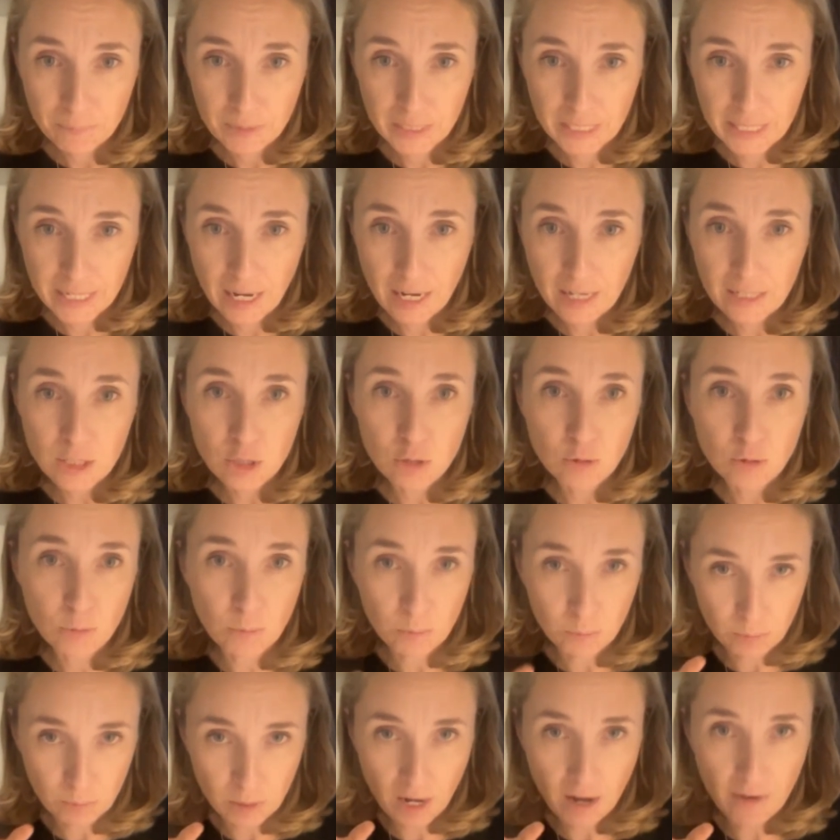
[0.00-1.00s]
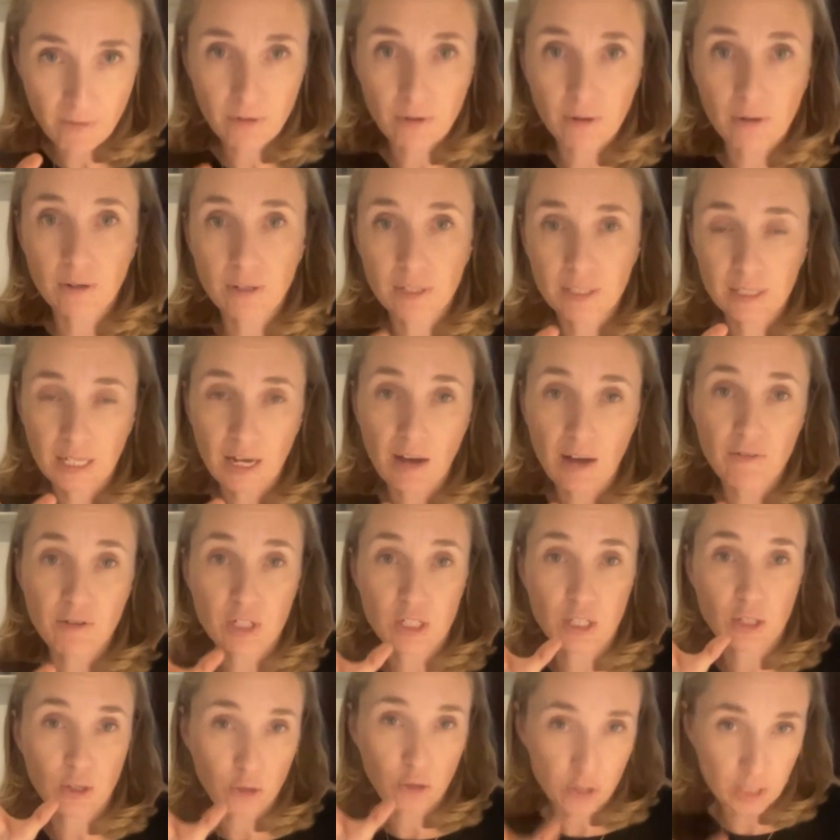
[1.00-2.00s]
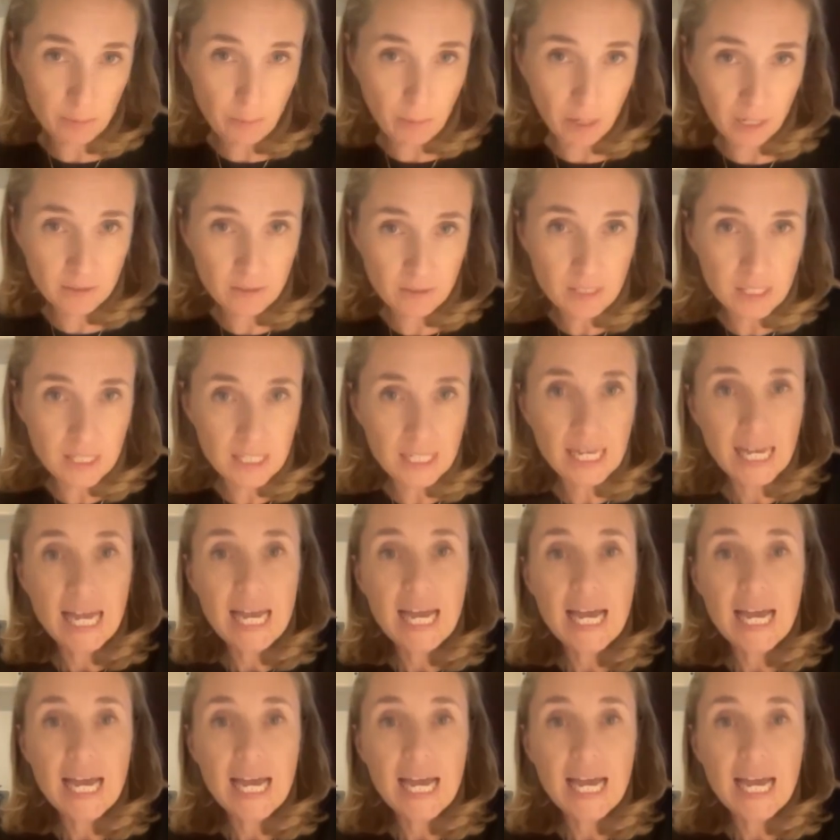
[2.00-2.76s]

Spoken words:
Yeah, so it covers 3 months.